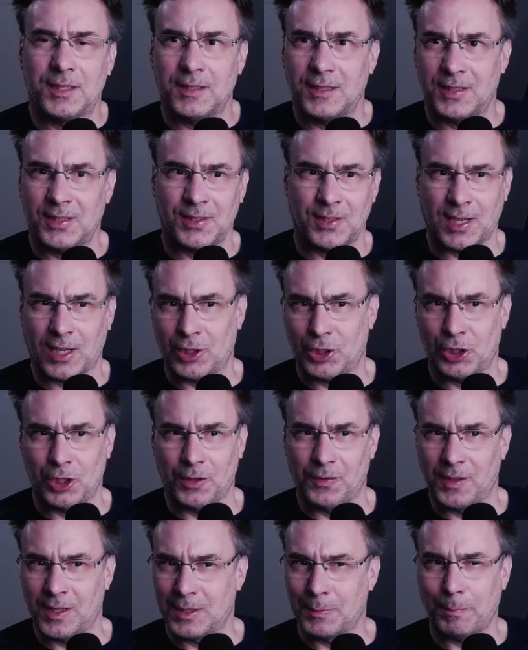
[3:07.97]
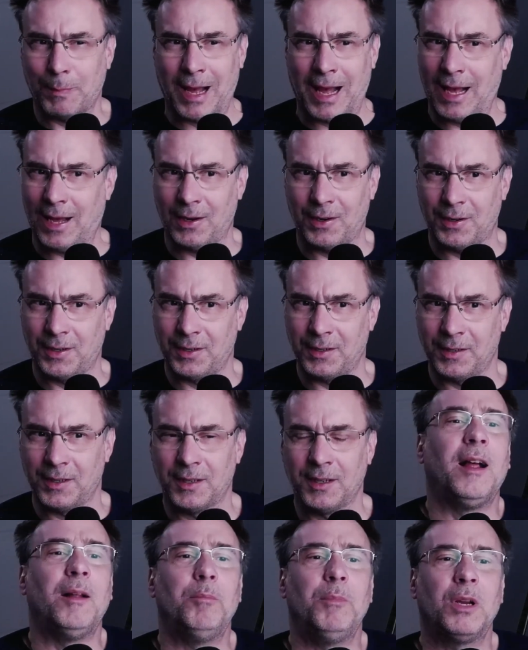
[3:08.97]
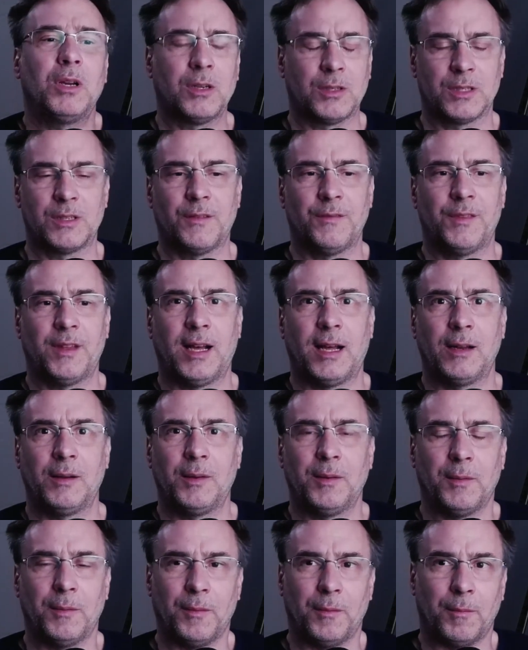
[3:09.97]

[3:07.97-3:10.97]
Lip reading: section, this pattern, and because of that,